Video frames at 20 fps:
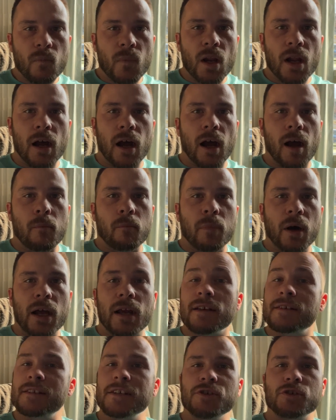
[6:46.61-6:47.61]
Um, but
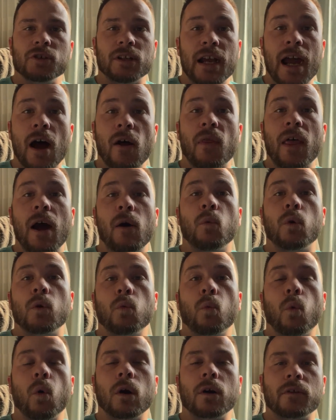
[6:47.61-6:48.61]
essentially how that would
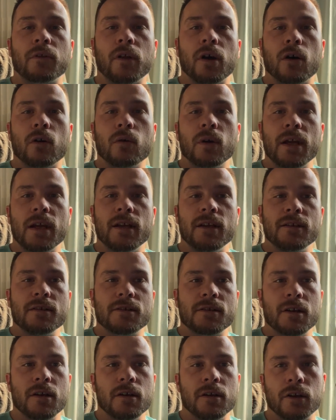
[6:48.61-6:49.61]
work though
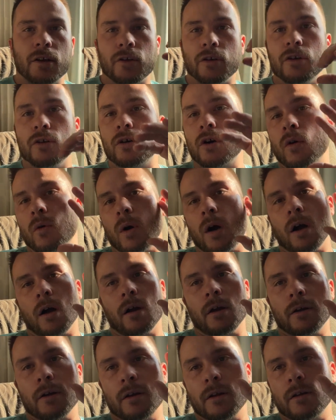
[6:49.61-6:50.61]
is, you know, you go
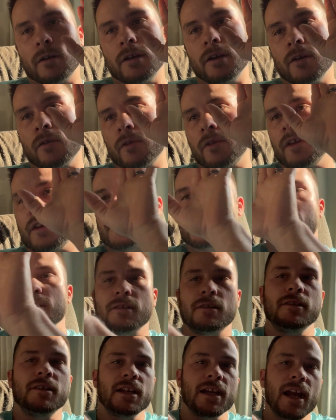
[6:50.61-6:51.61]
on, you know, this
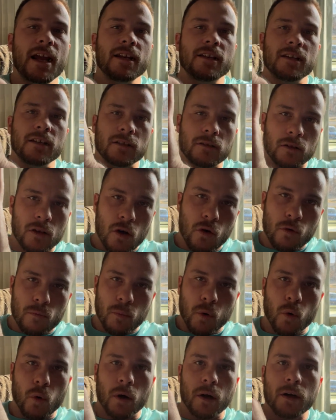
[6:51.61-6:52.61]
DAT load
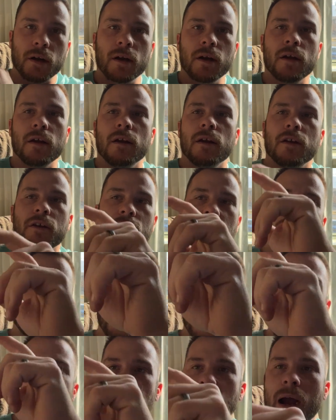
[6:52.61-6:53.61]
board, you
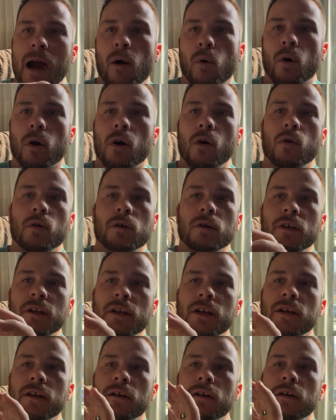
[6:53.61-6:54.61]
find a power
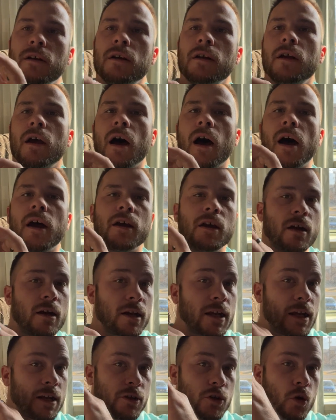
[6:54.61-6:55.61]
only, uh,
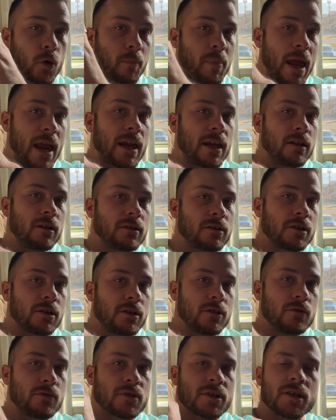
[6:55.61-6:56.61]
again, you're paying to
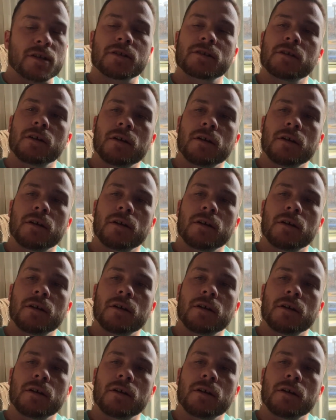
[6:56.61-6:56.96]
use this.